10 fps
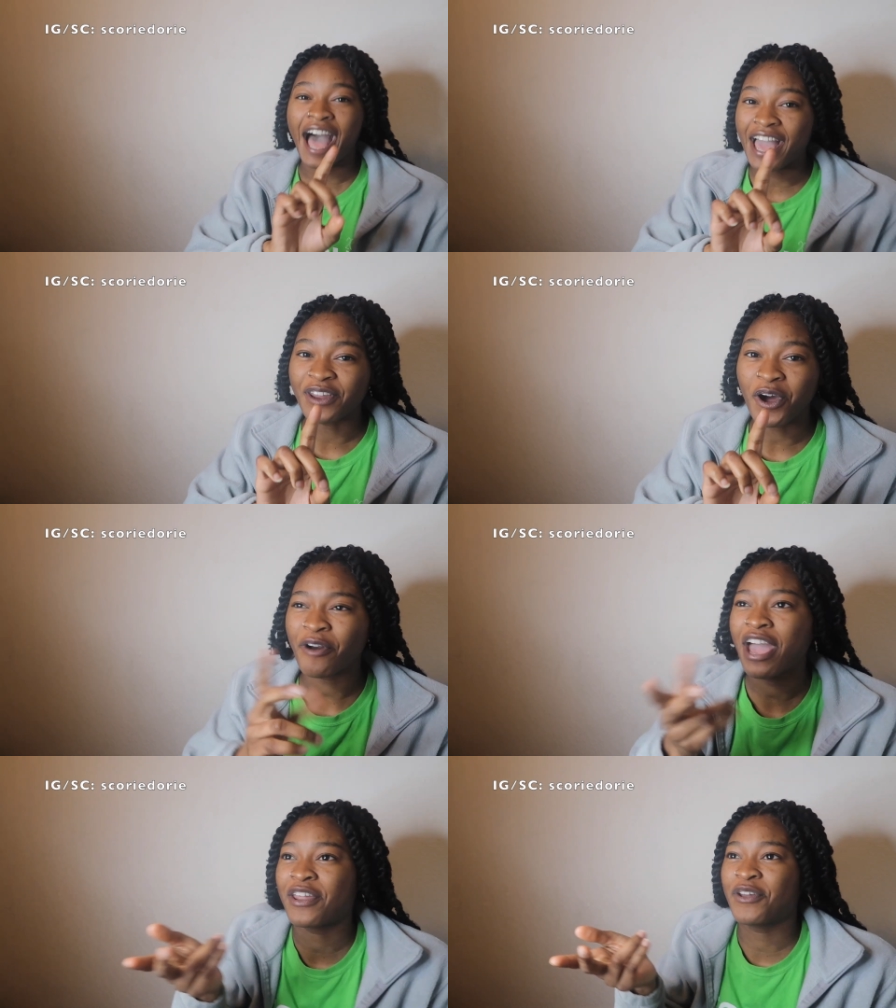I know
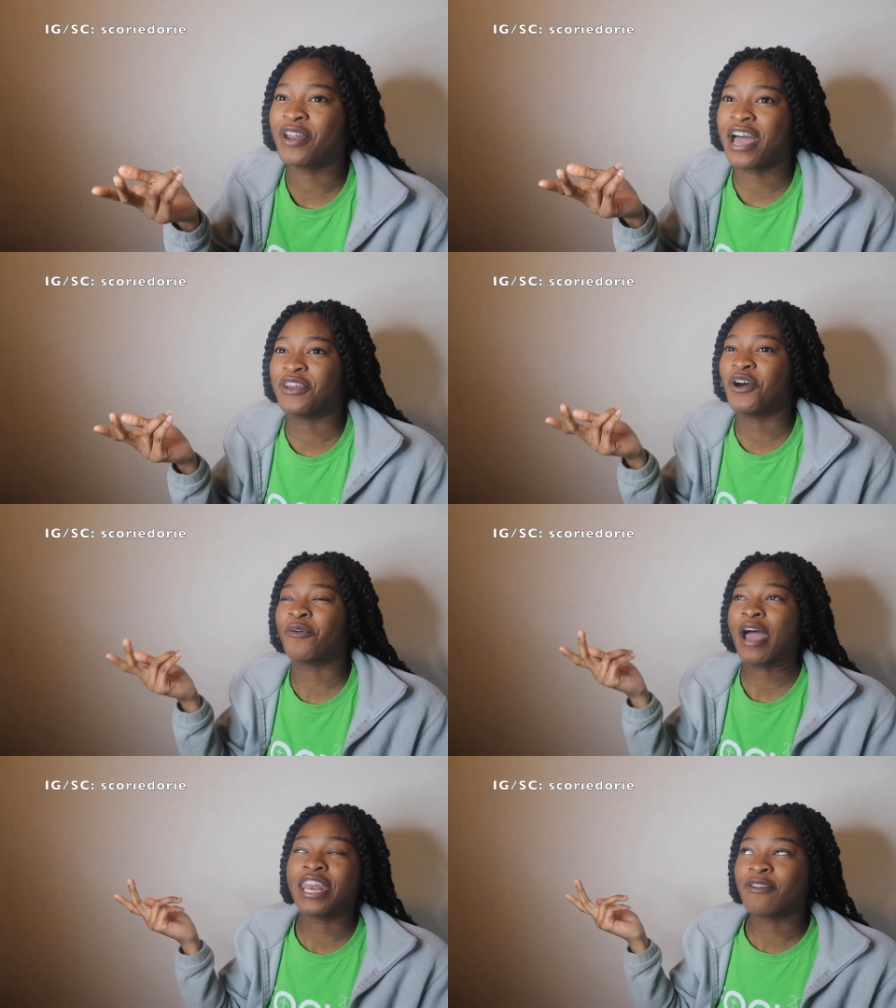right I know what I know
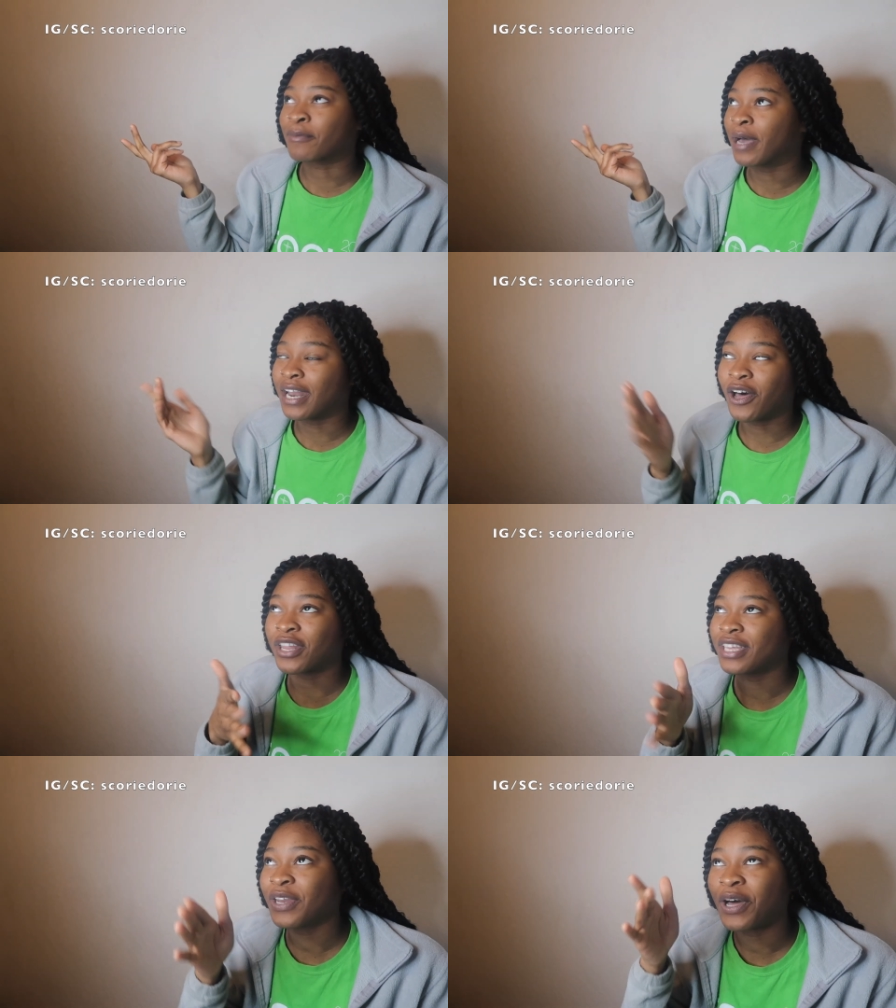right never mind all
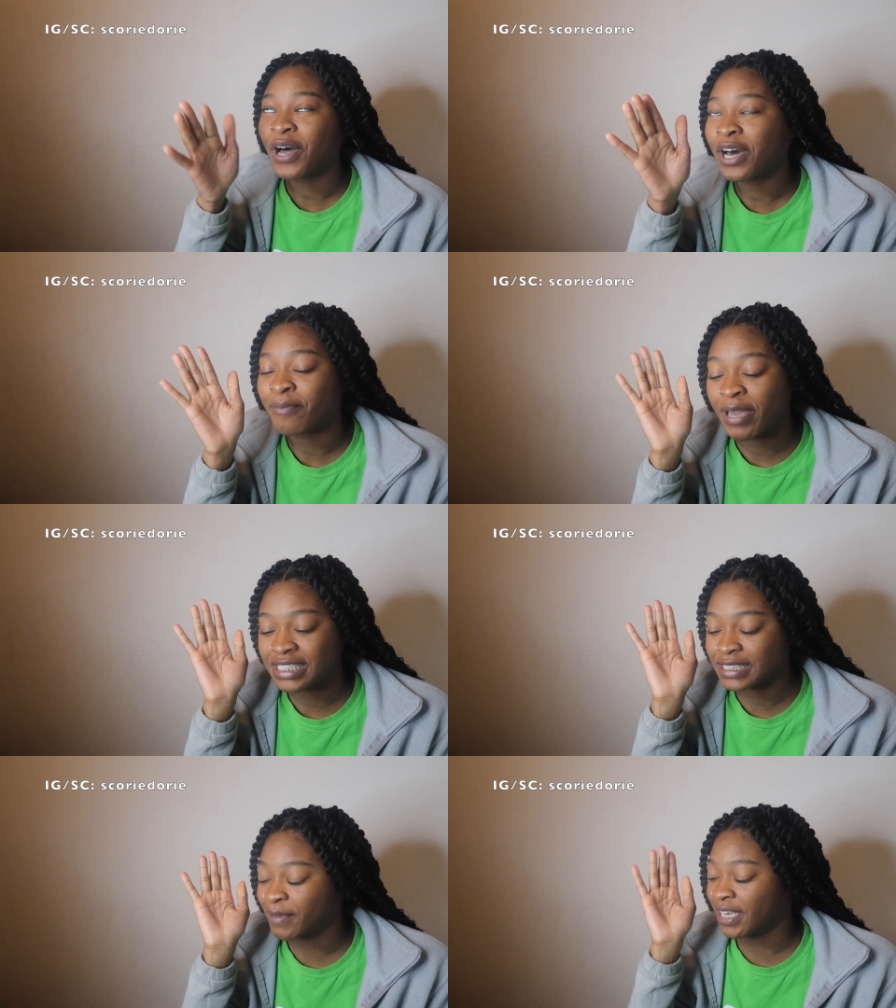the you know all the
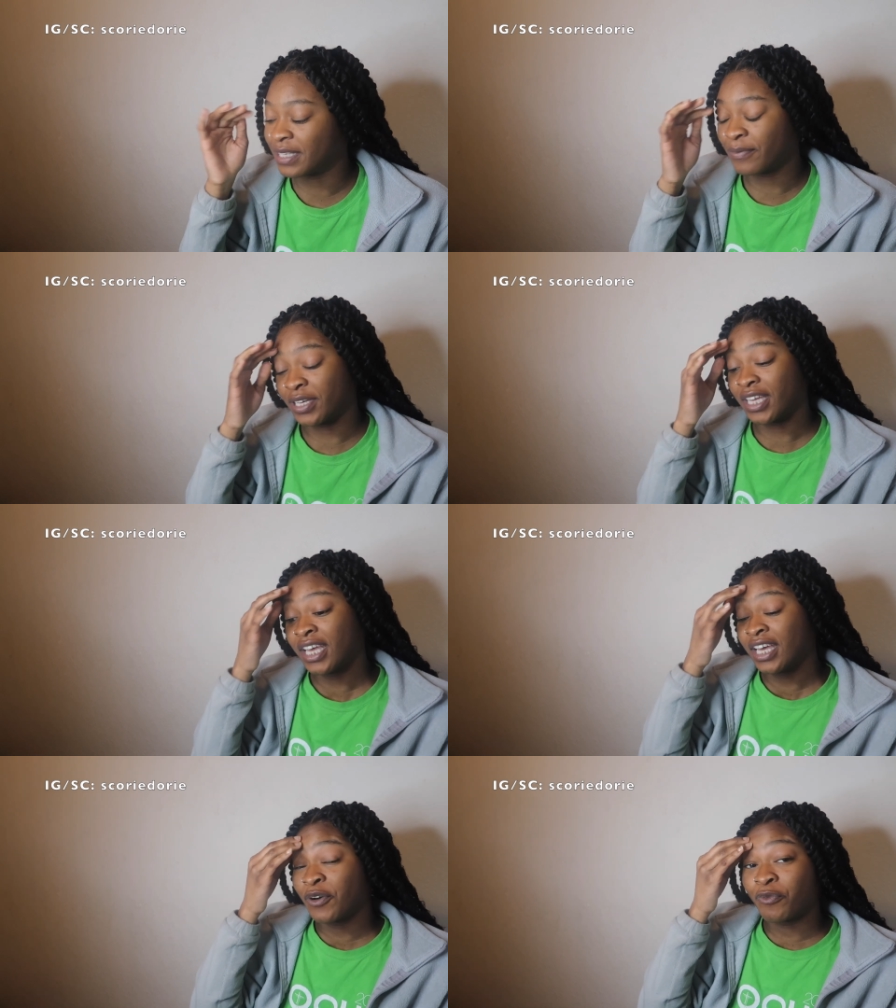basics make it but
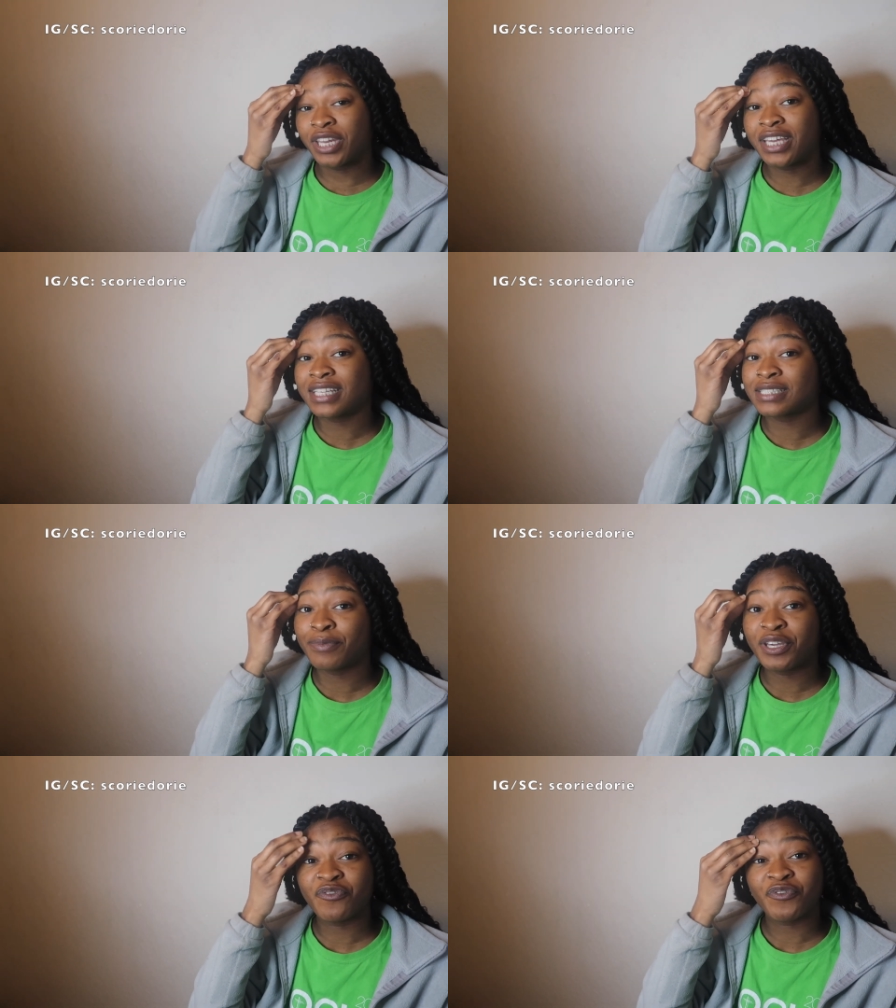when it gets to
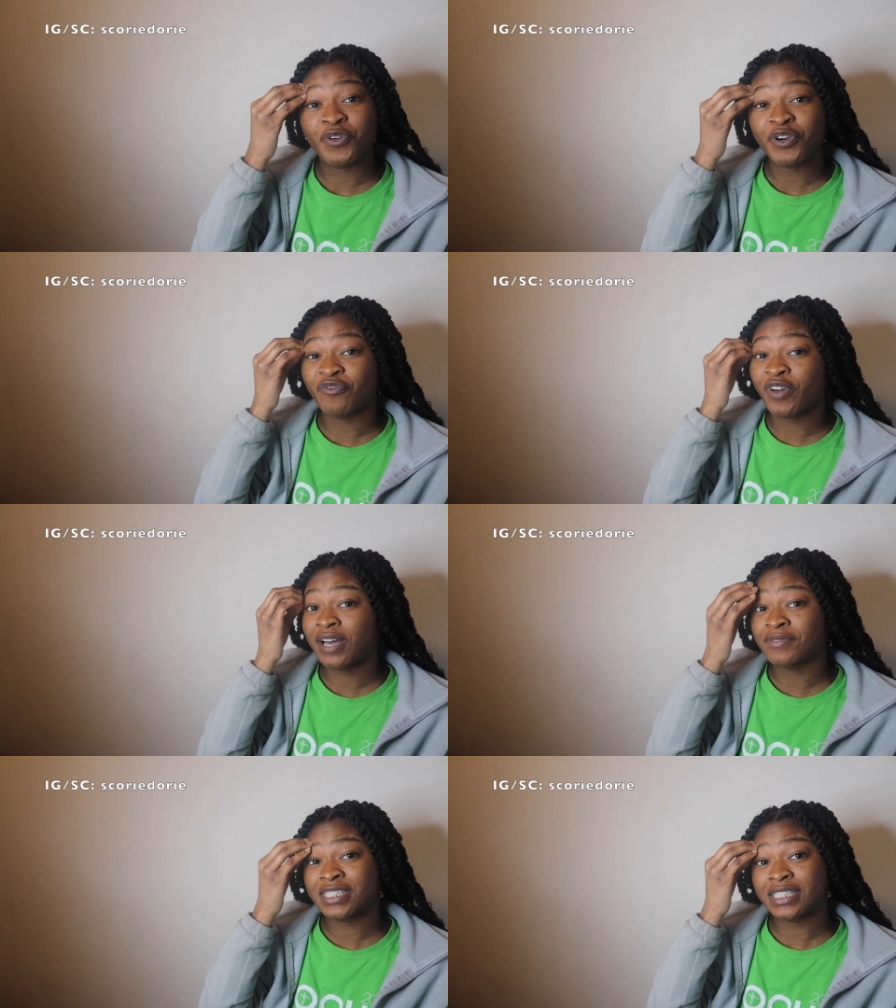being four
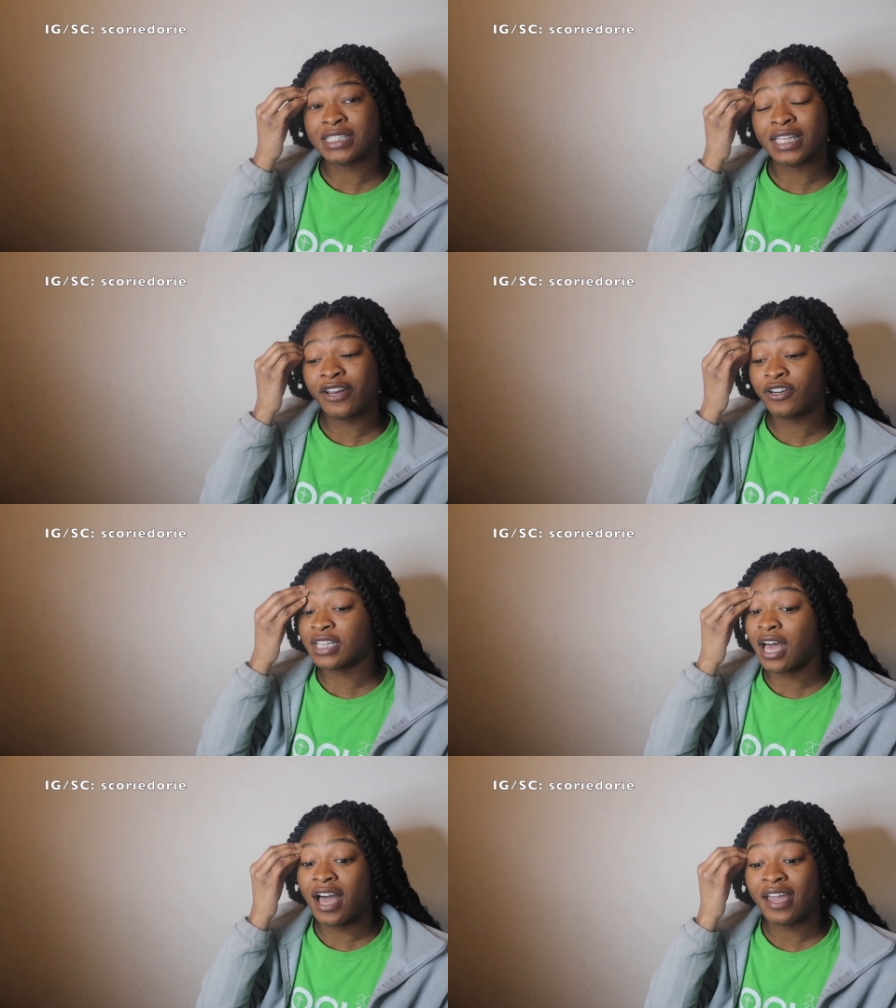five six
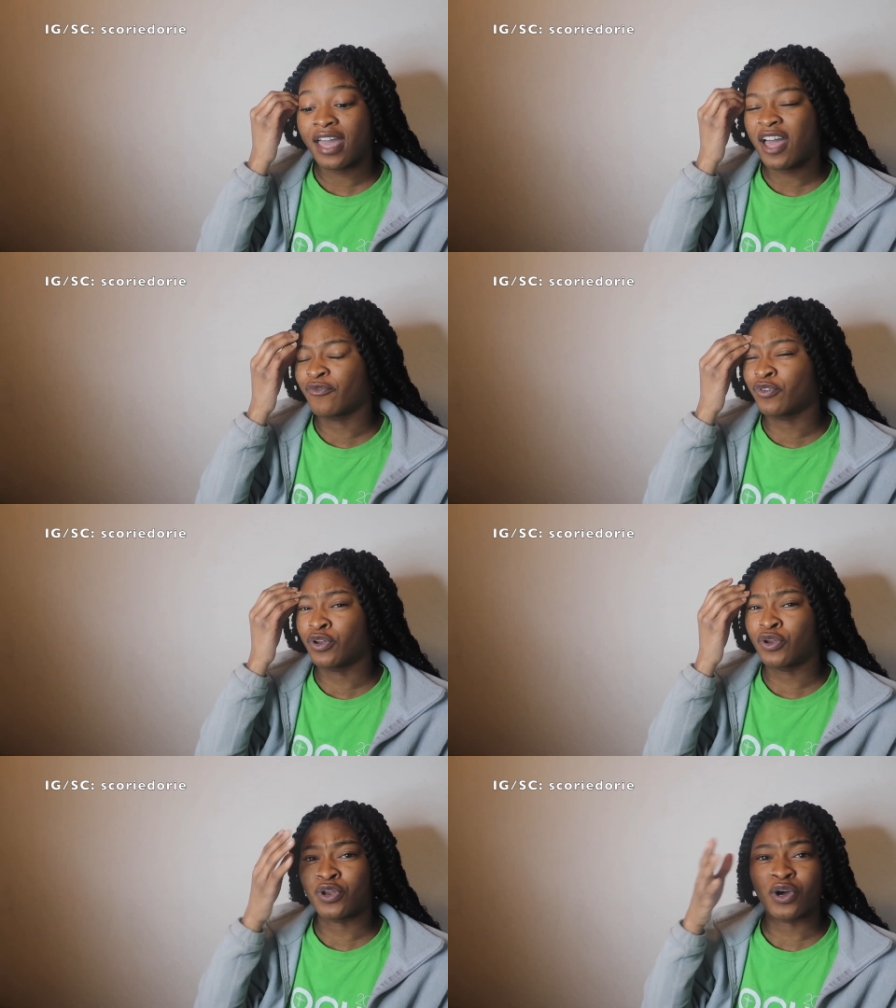letters I have
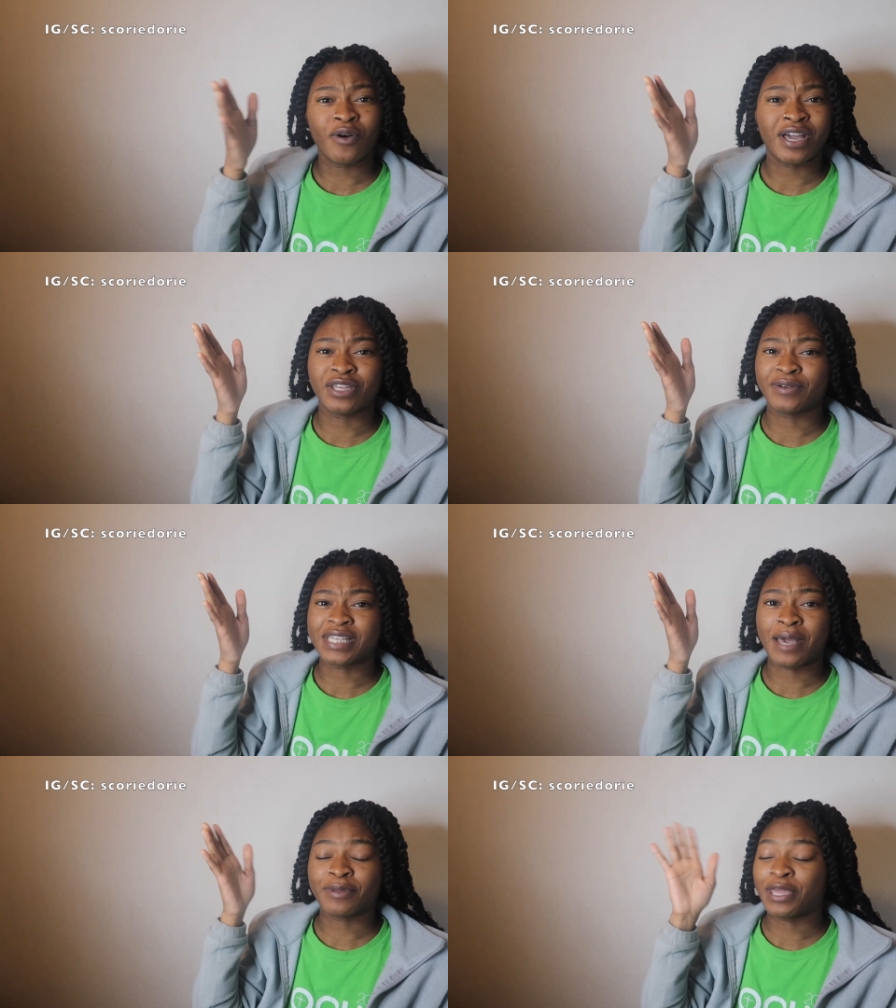no idea
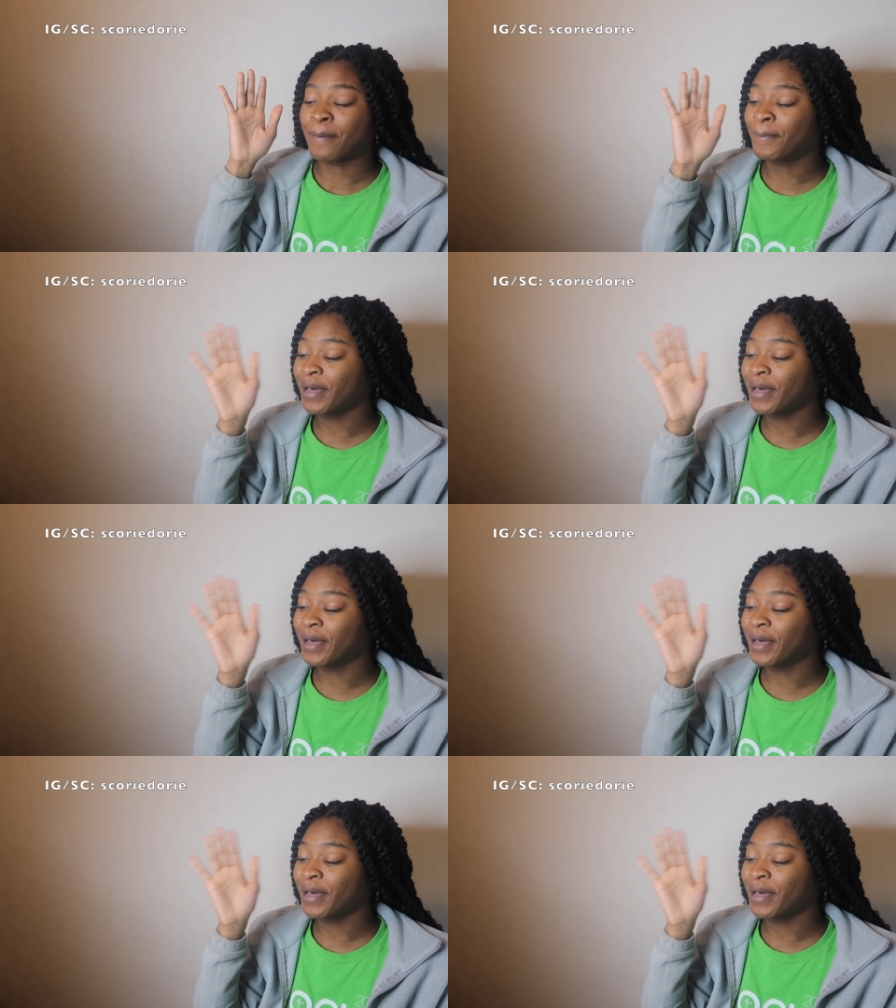what's happening